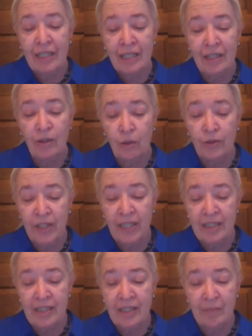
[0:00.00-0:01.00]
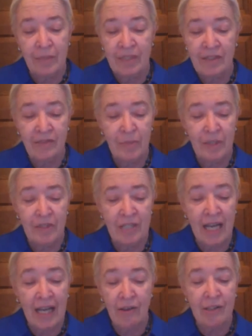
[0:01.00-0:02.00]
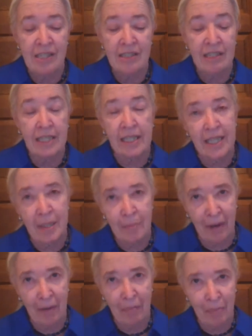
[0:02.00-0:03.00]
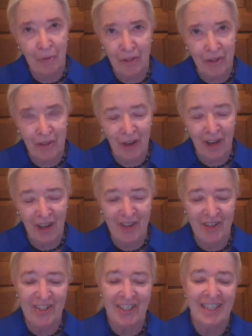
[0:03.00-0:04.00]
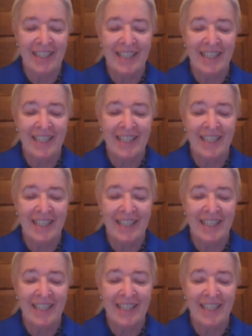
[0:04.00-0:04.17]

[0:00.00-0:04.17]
in old days it must have been tiring to keep up with the daughters,